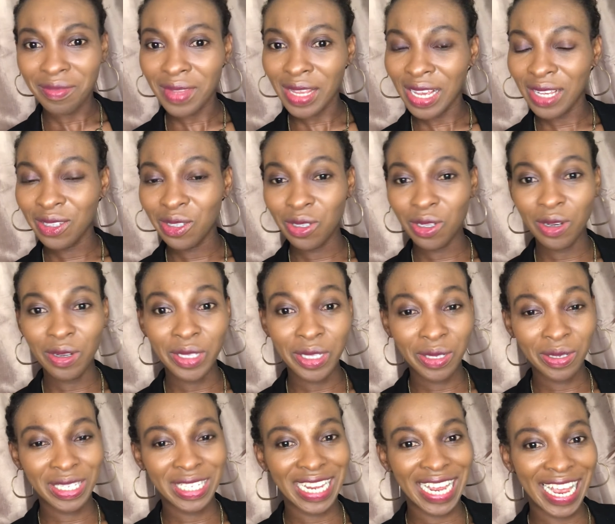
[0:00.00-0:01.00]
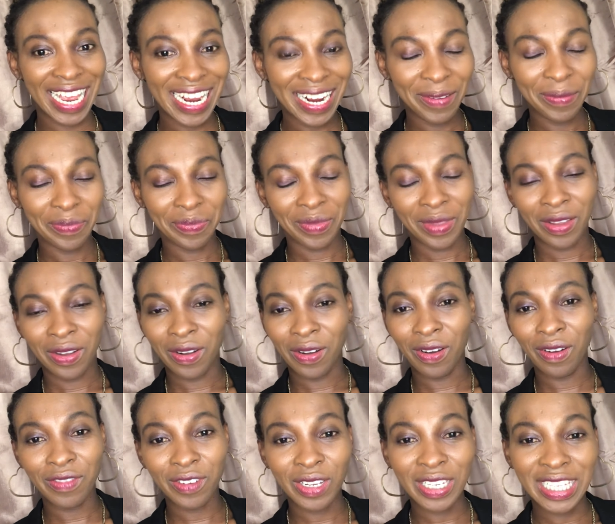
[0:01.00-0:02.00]
So today,
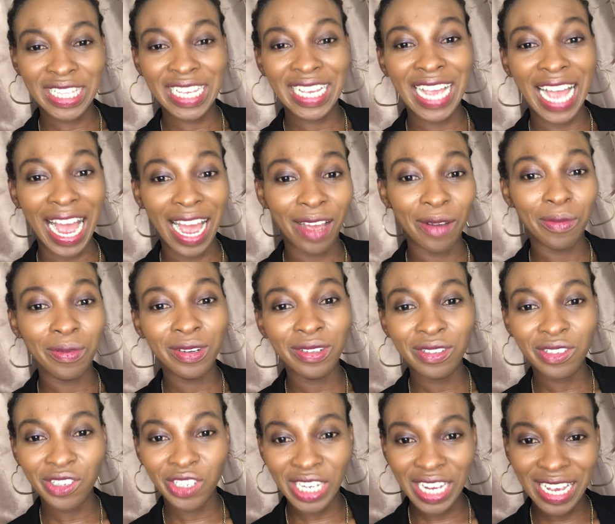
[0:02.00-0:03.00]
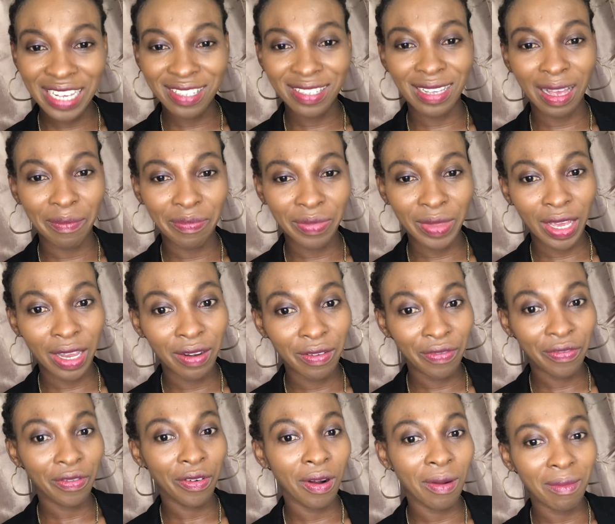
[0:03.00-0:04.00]
obviously, I will share something
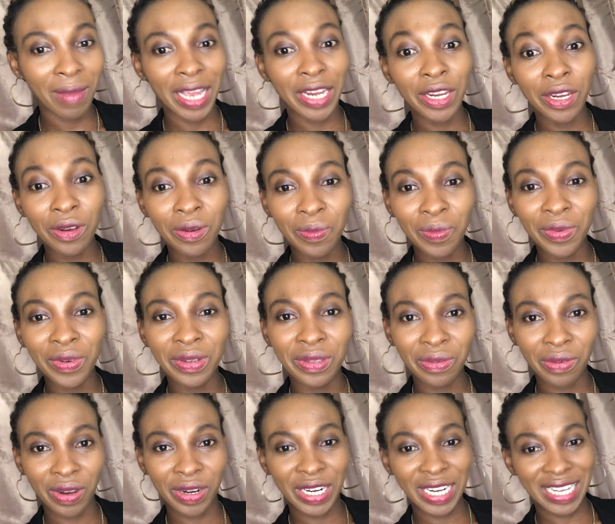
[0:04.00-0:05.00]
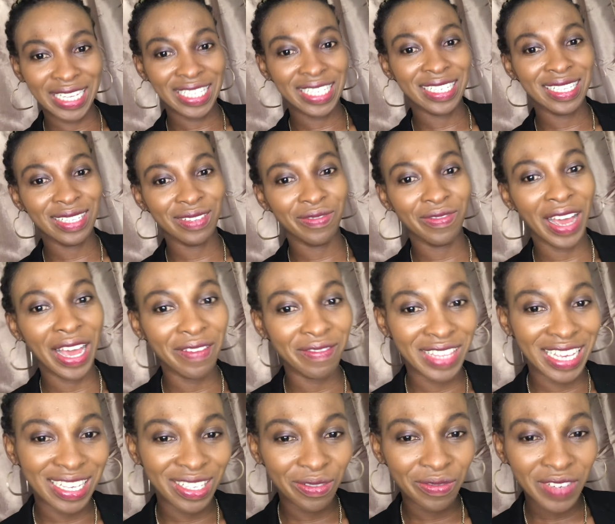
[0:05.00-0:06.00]
from my new book, 365
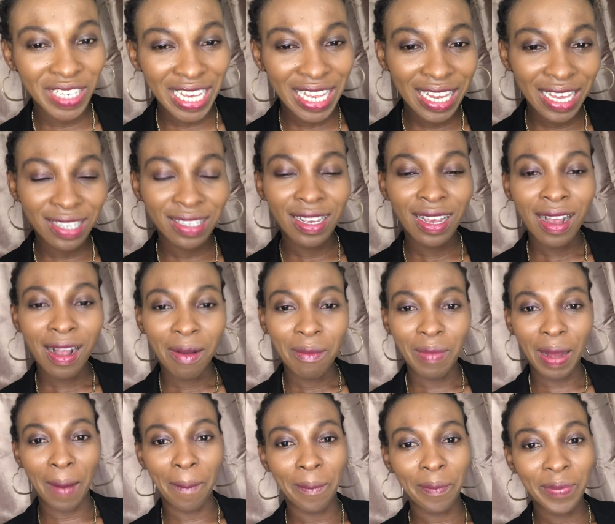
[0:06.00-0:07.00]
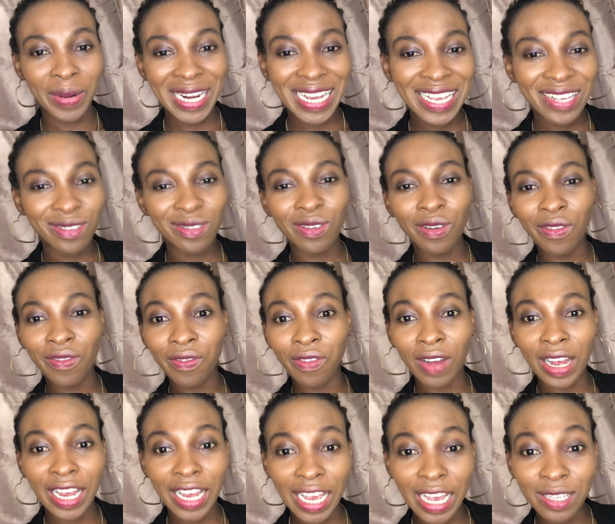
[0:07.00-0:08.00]
Days Fearless, but please don't
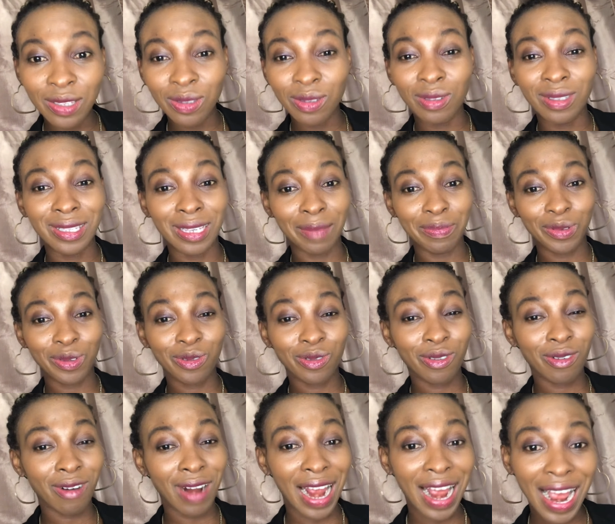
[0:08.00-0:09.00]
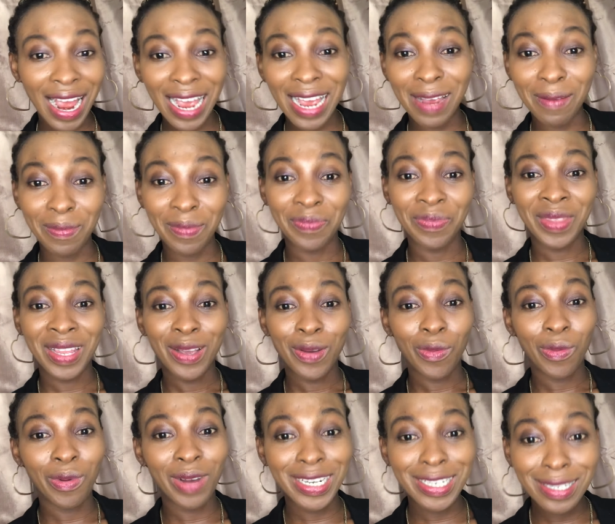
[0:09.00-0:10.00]
forget to subscribe.
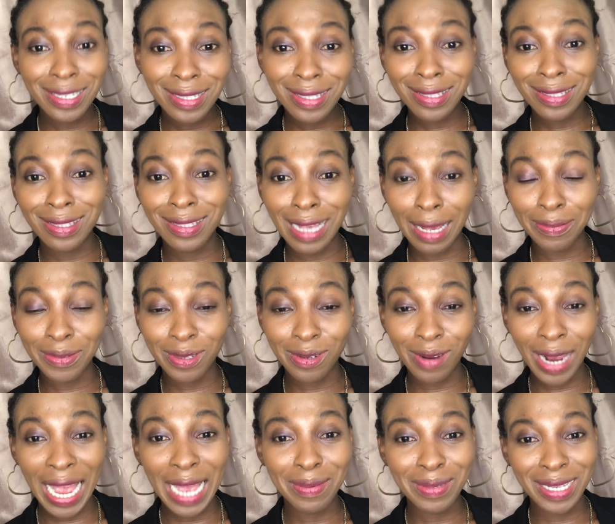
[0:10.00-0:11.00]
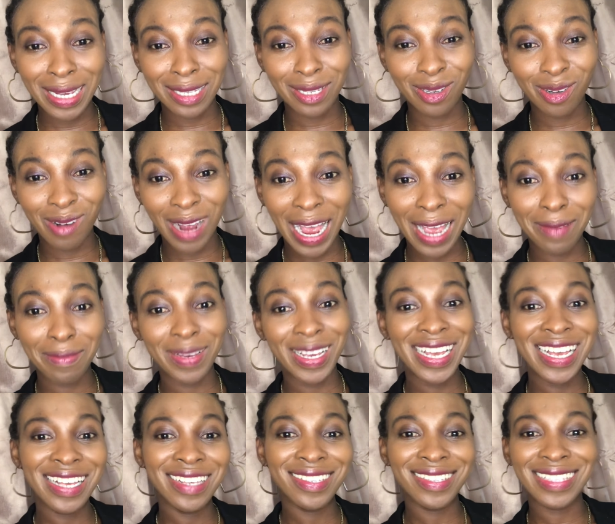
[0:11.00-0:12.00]
What is subscribe? Subscribe
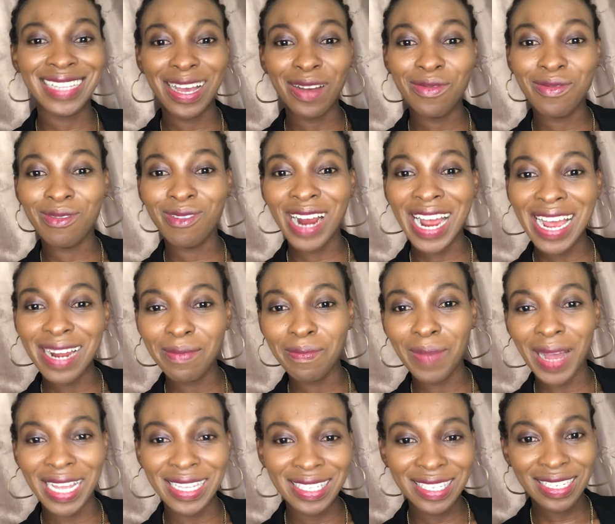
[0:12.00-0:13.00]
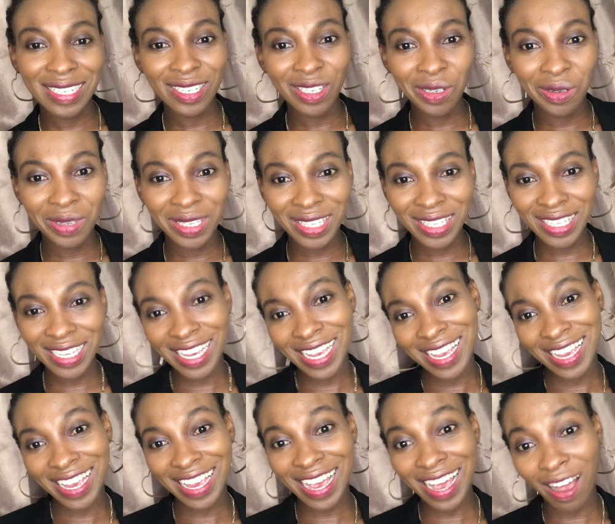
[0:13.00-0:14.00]
is the red button you see
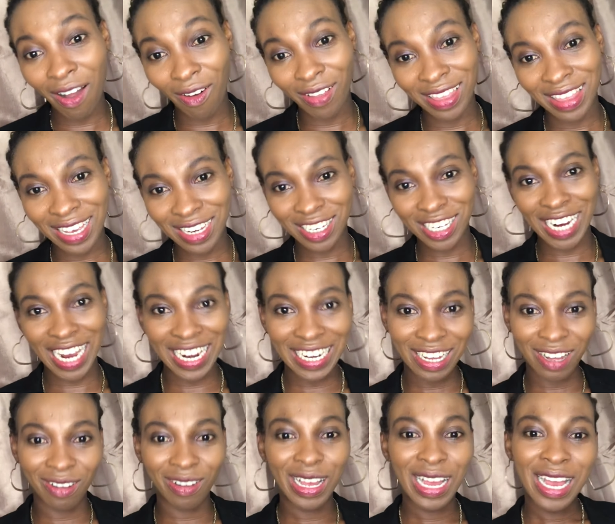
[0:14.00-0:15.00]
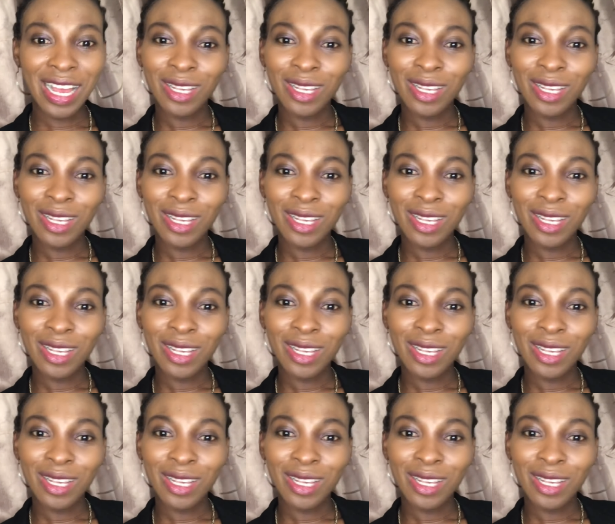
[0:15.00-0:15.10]
here on the channel.